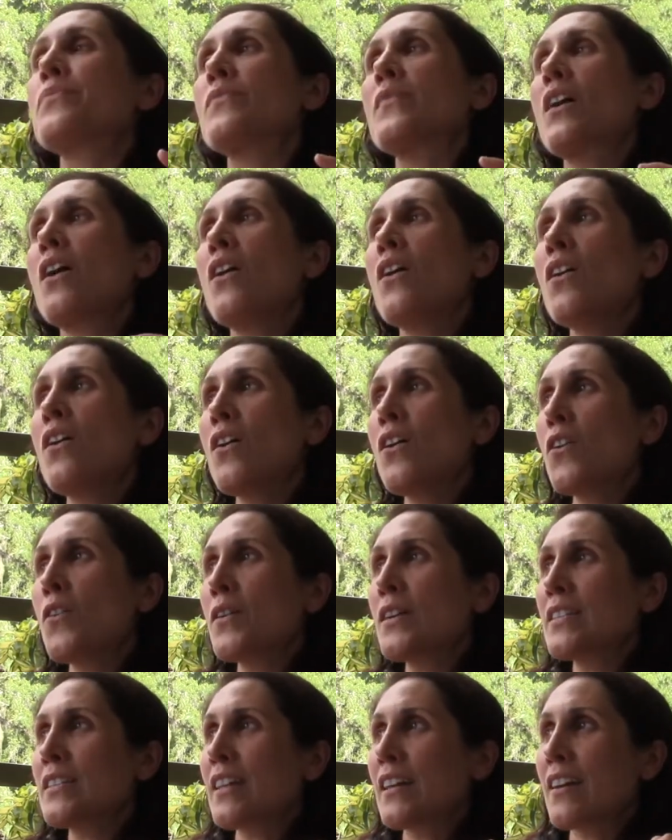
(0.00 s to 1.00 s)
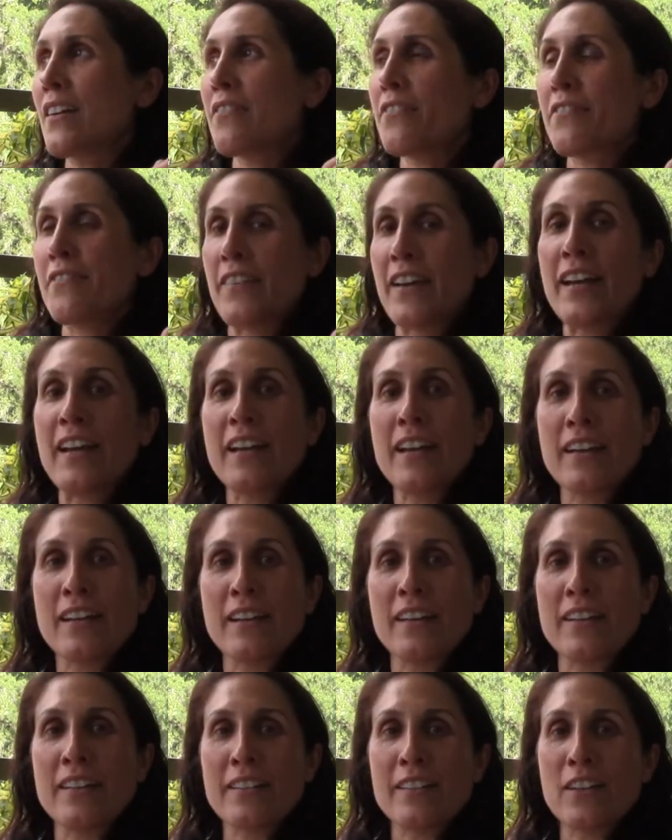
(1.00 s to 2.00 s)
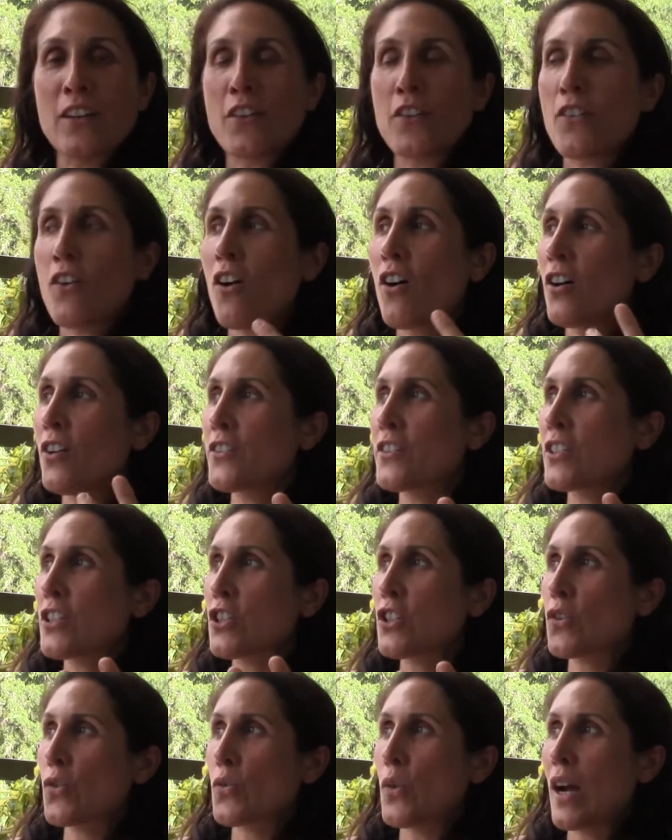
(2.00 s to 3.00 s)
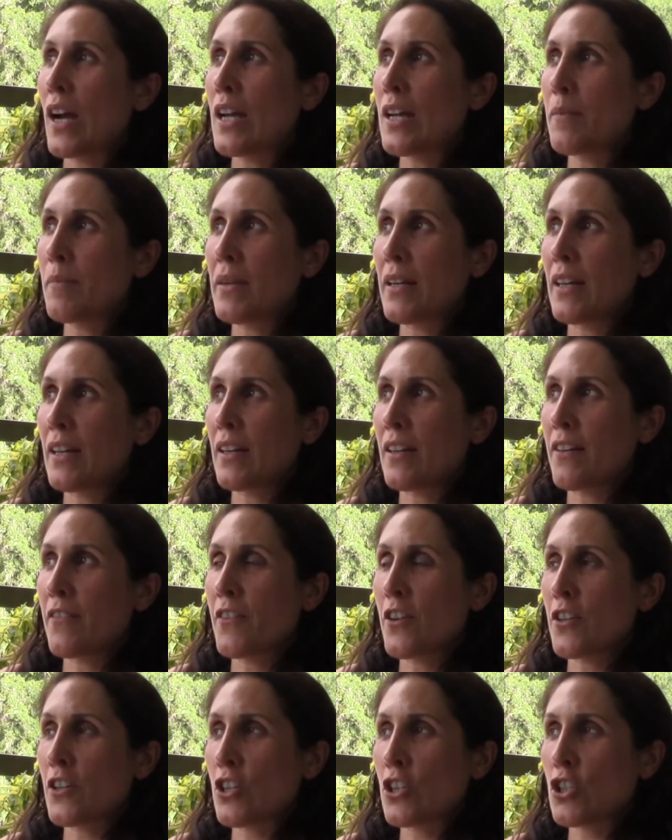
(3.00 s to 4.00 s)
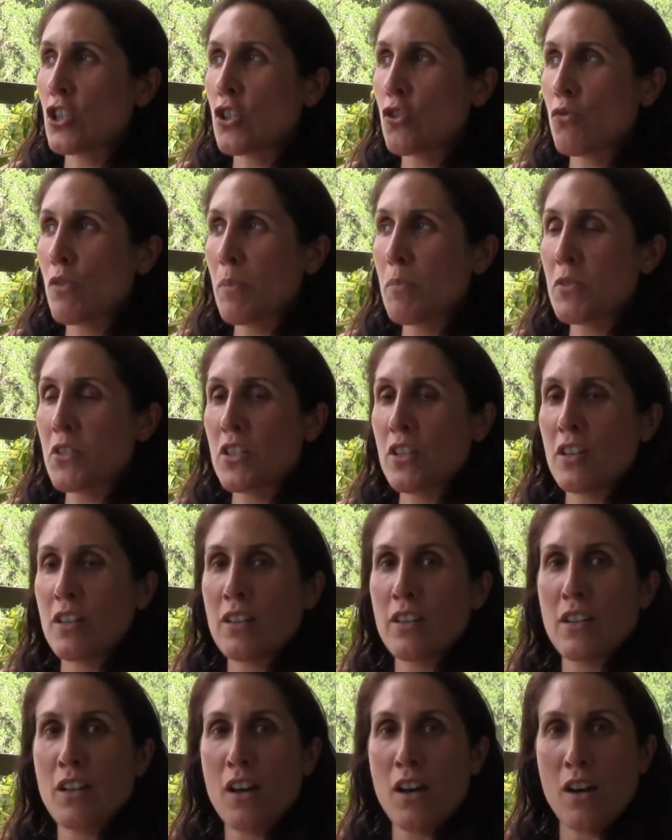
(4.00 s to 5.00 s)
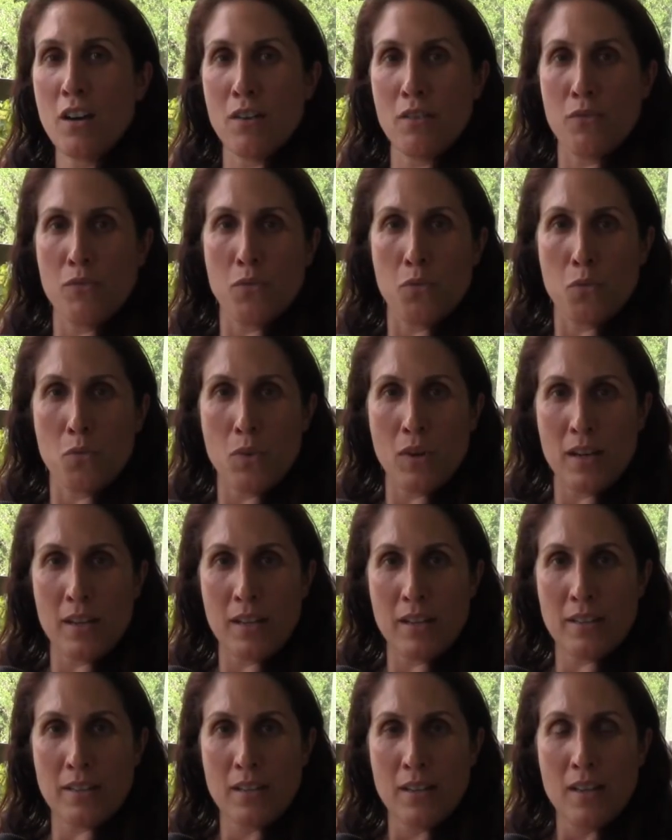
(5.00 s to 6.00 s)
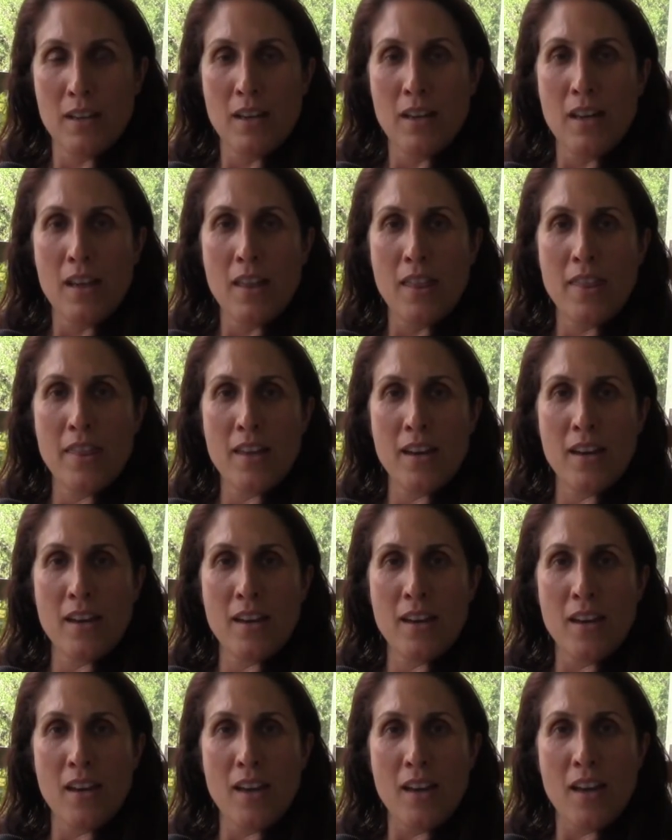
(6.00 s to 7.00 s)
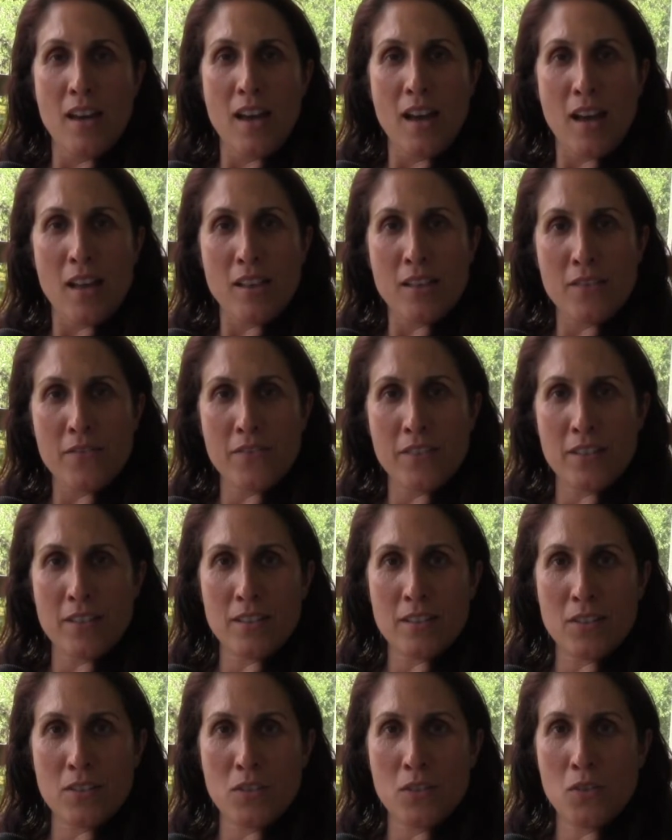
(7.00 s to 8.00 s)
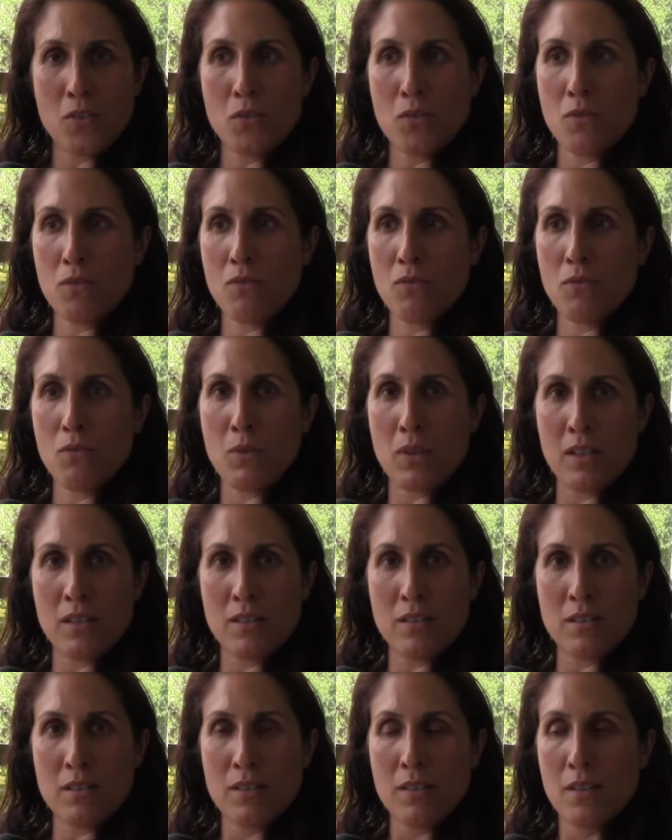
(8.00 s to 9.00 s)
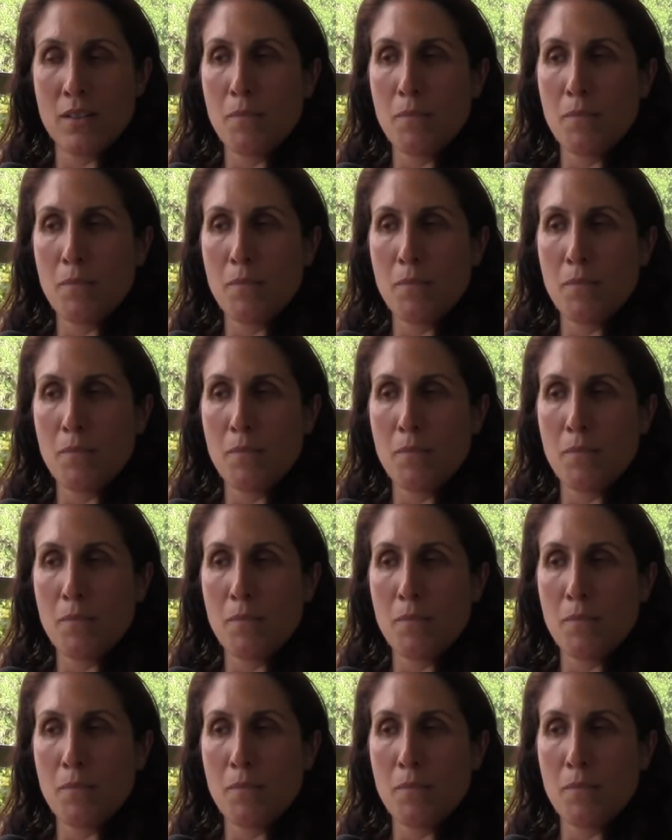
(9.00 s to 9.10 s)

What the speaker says: it's like a fan. They're all describing their description of what the elephant was.